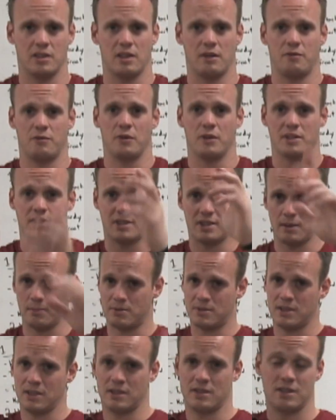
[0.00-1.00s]
left foot
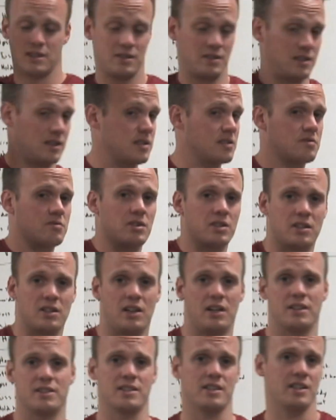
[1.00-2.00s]
steps 6 inches, and
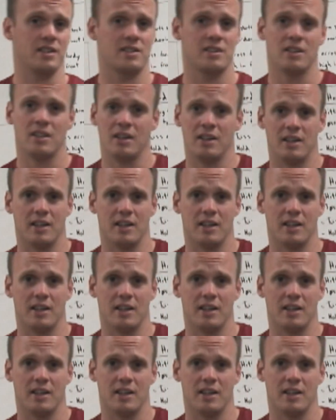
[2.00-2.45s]
contact.